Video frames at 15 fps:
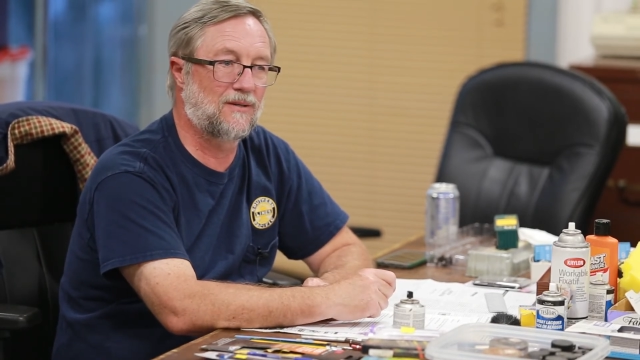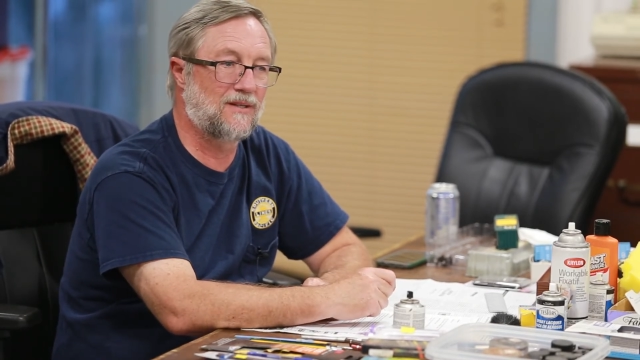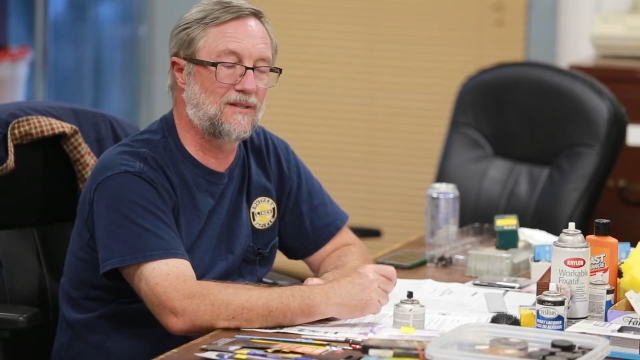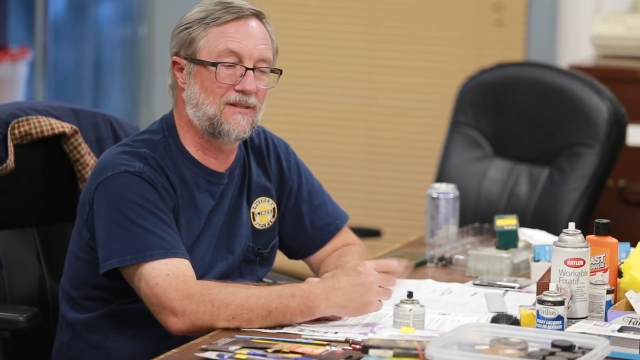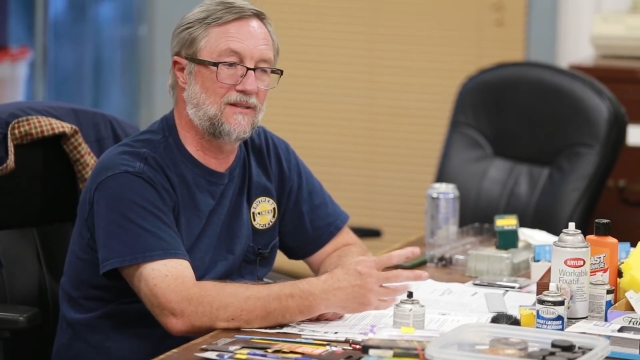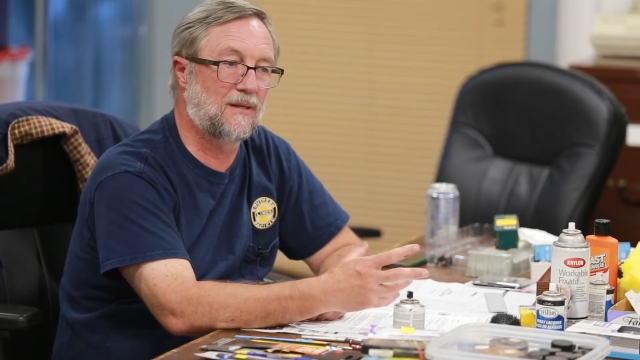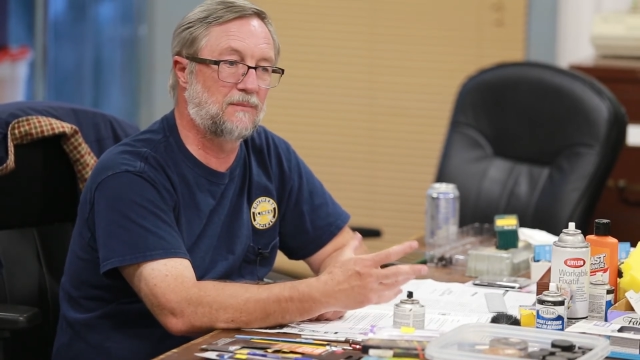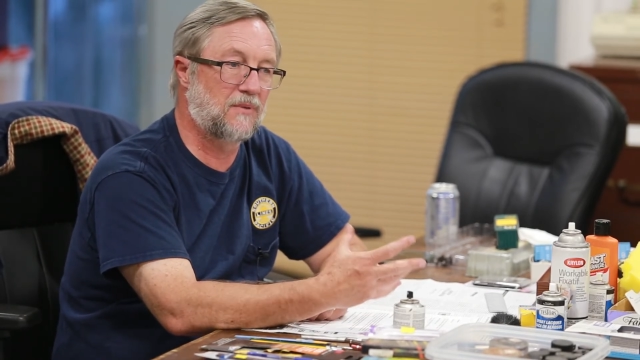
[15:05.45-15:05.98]
and
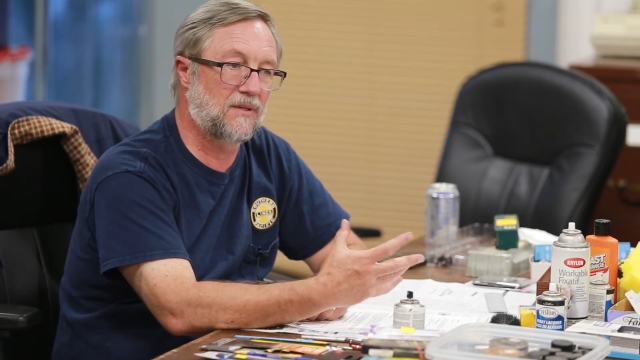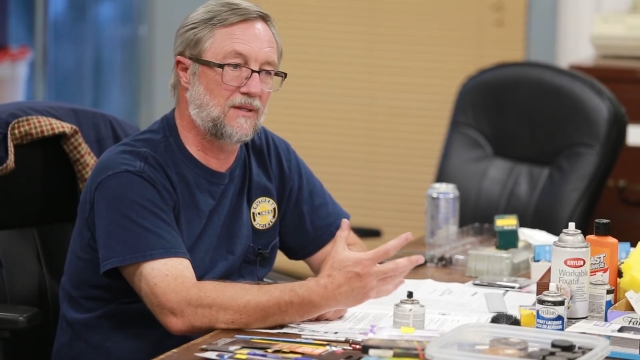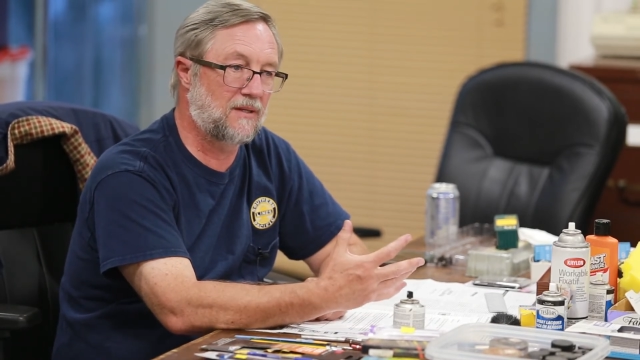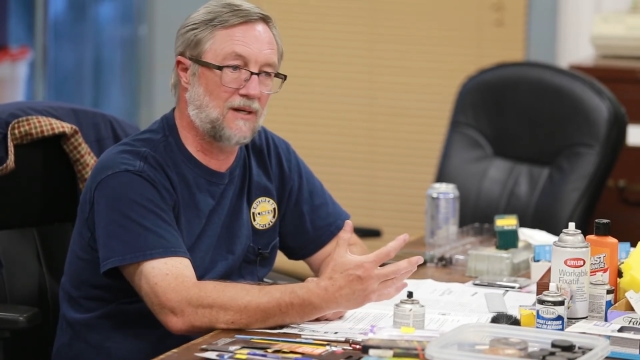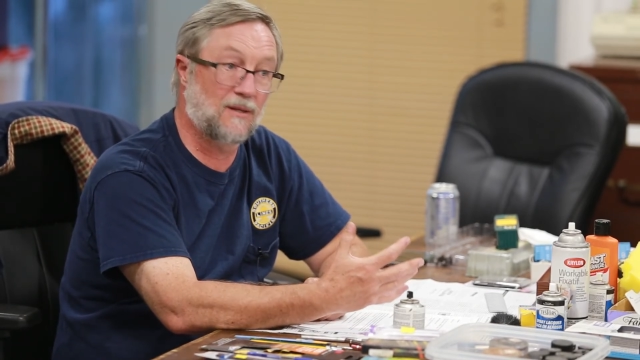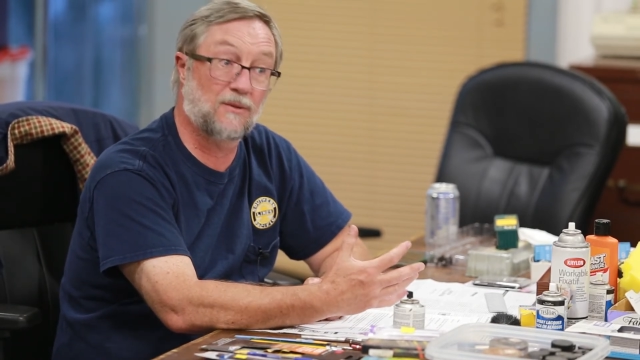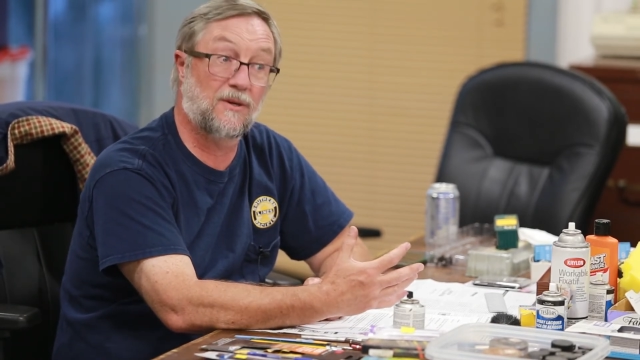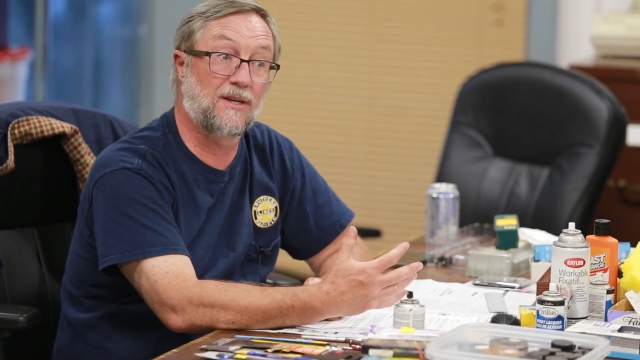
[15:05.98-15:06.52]
ended up with a
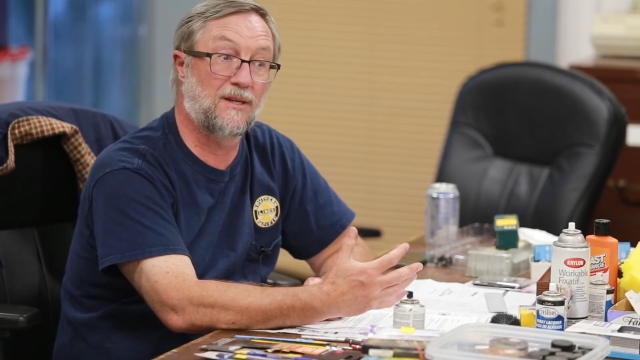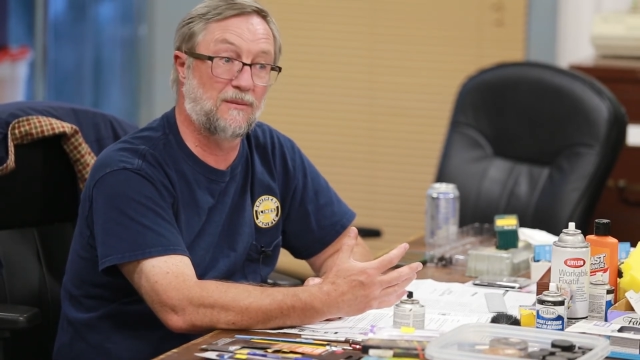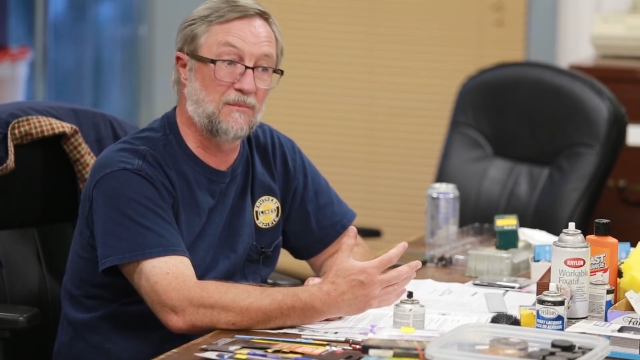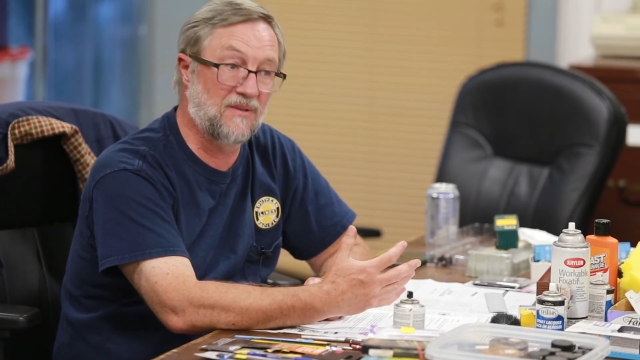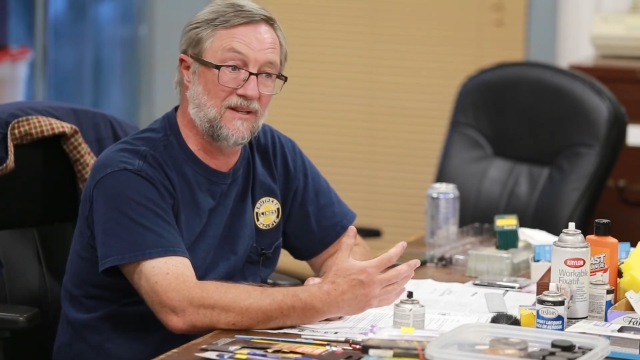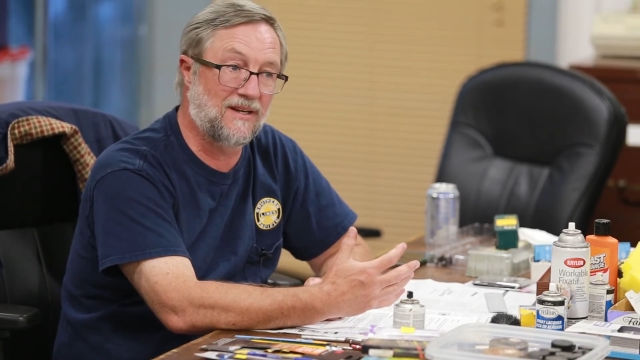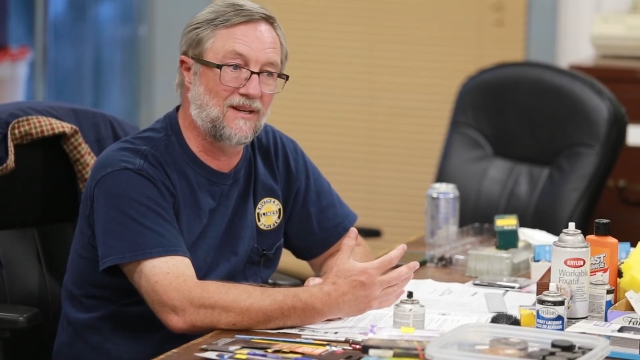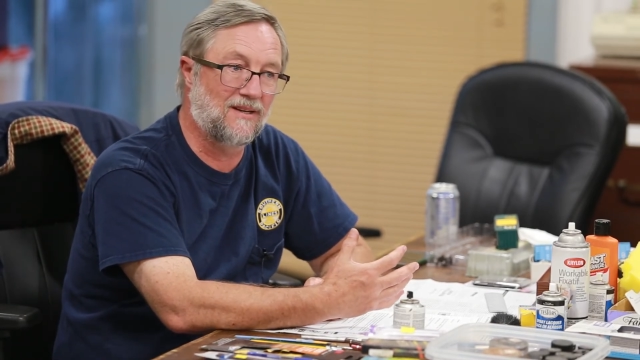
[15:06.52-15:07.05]
color I didn't
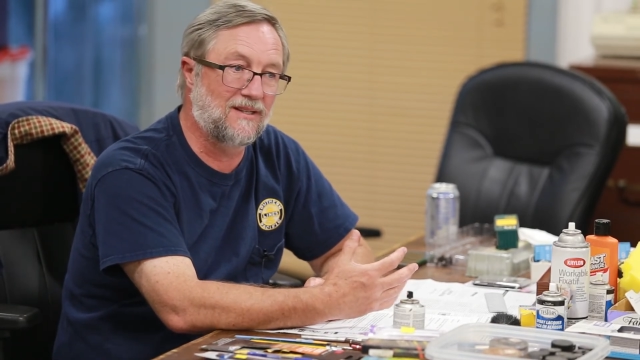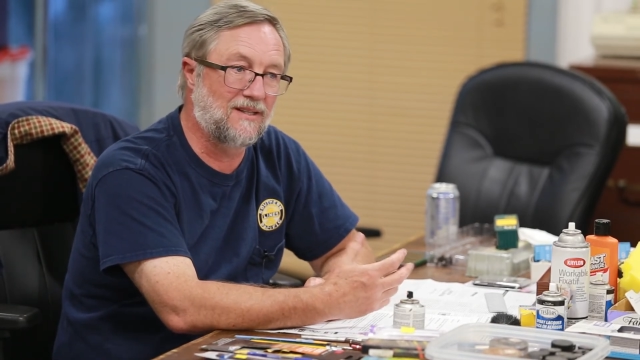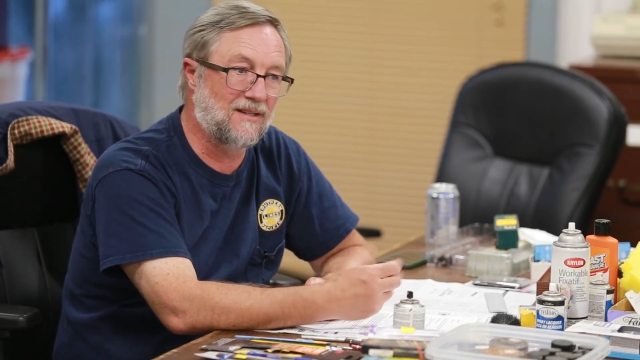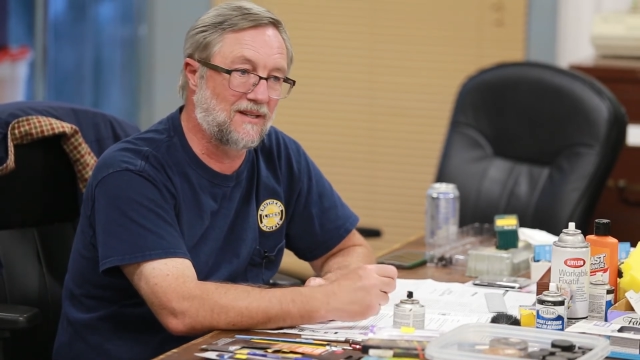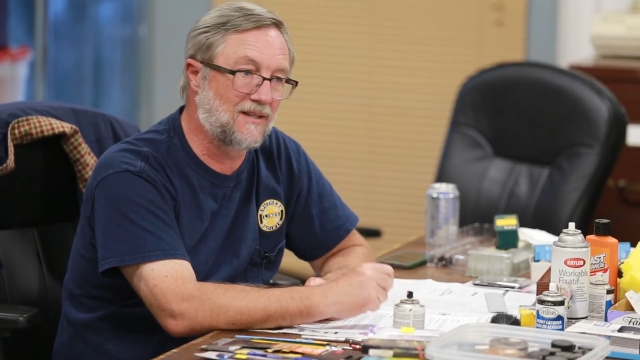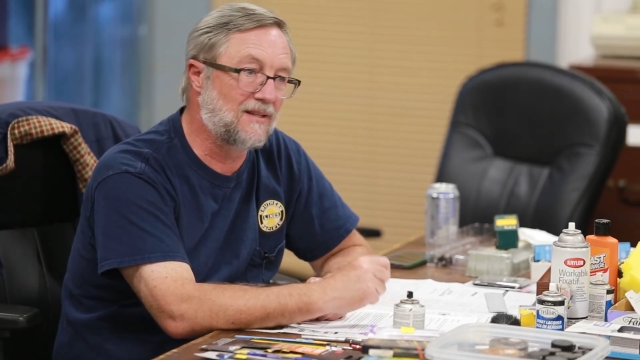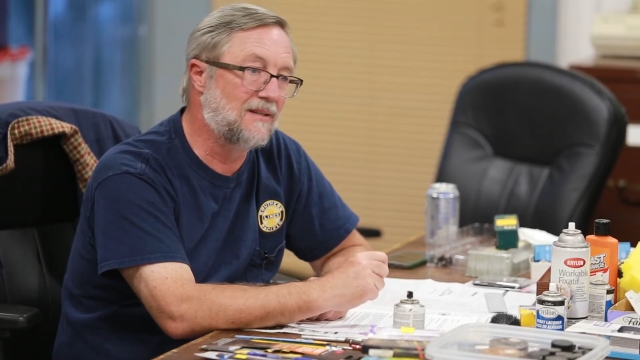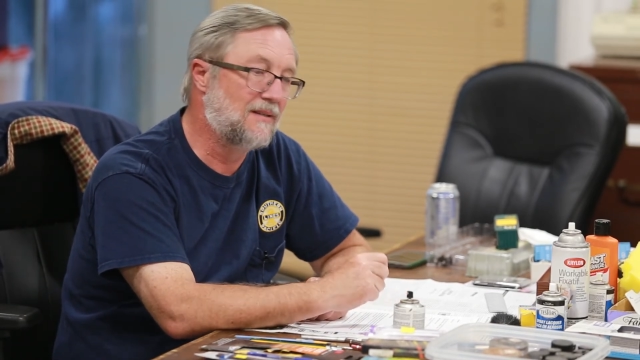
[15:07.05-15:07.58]
plan on
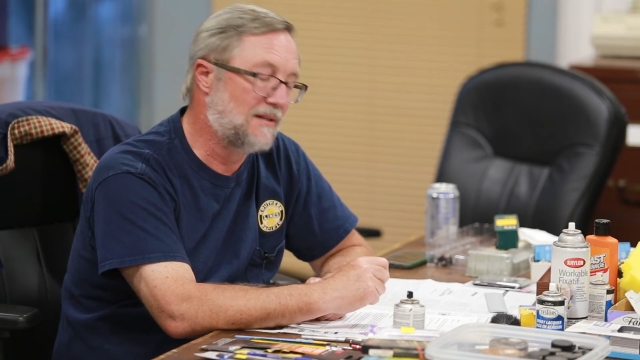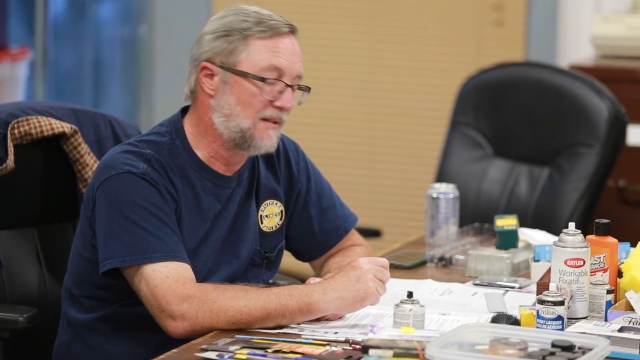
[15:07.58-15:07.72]
getting.